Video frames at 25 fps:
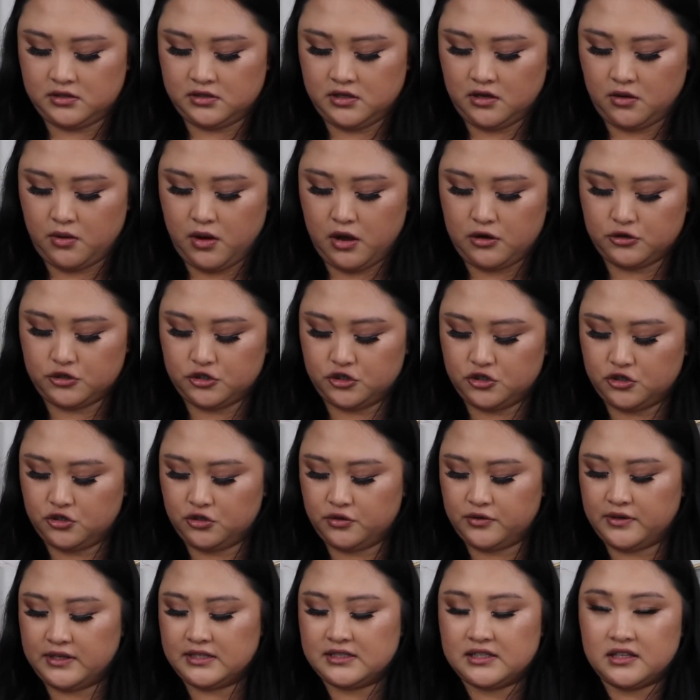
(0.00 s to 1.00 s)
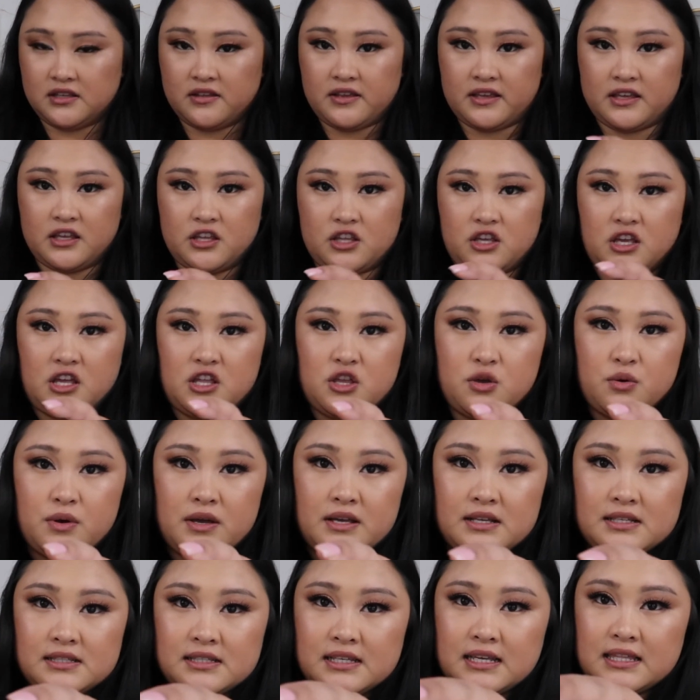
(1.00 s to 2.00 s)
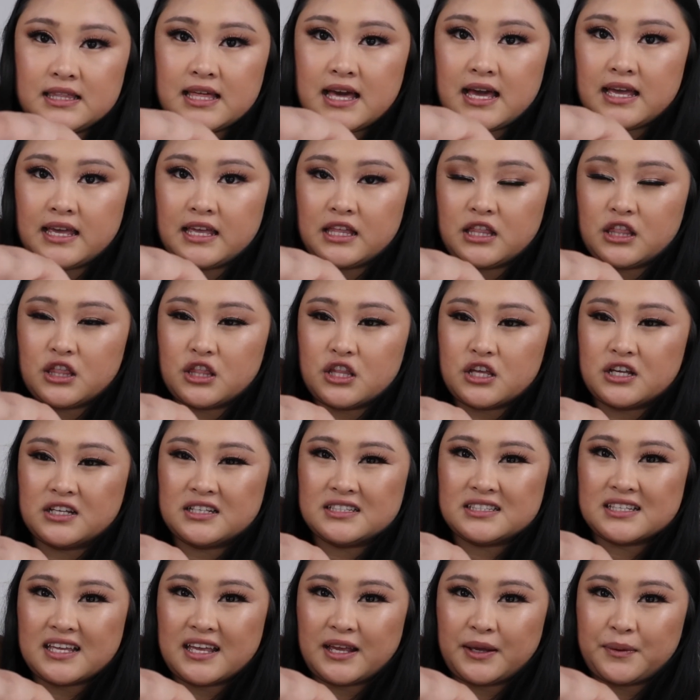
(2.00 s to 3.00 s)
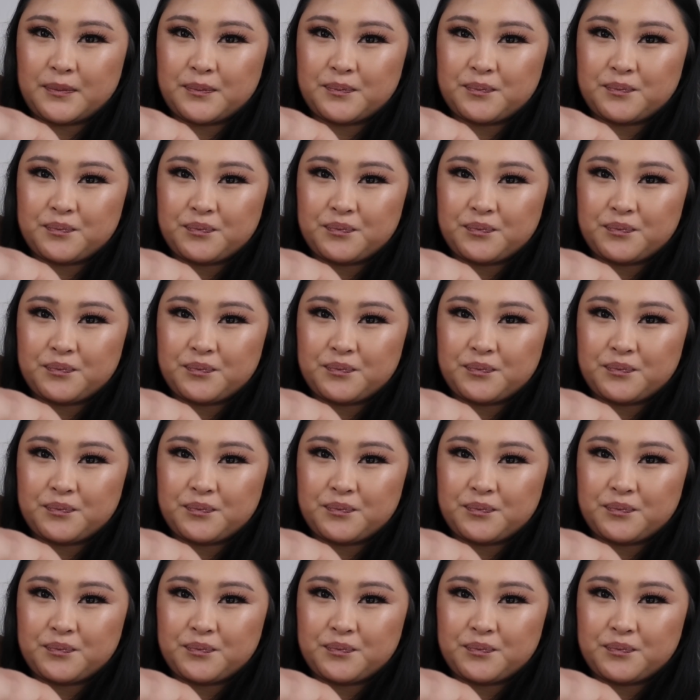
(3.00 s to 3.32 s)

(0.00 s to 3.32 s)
So I'll show you guys, like, can you guys see that? It looks like,